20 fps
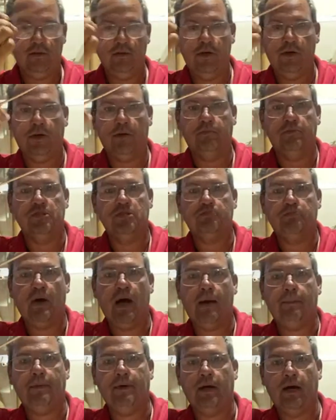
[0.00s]
and you can just
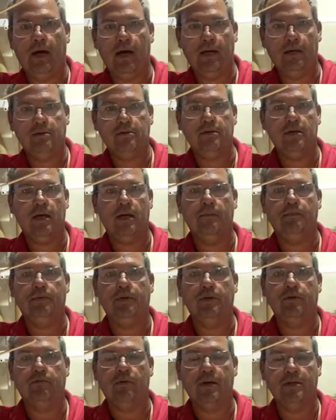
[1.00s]
pop it on and
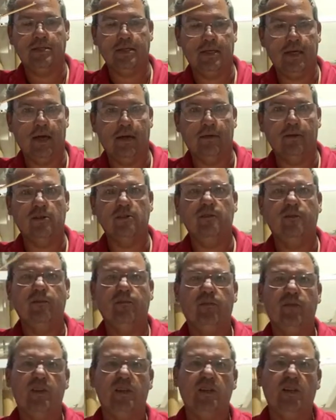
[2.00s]
put it right together.
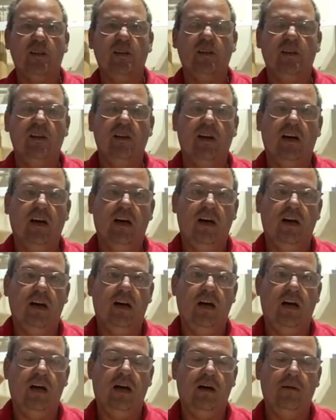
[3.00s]

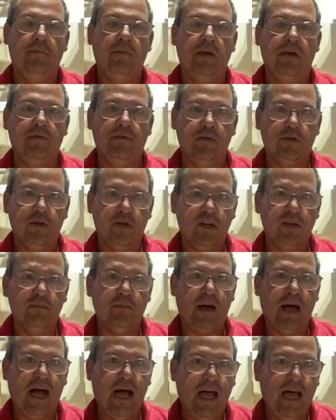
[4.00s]
If you're looking
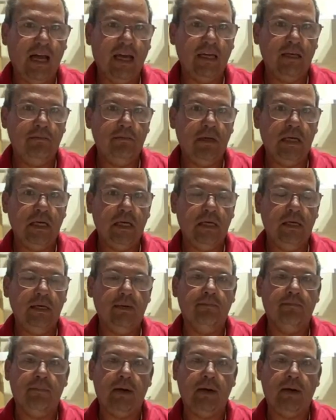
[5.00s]
behind me,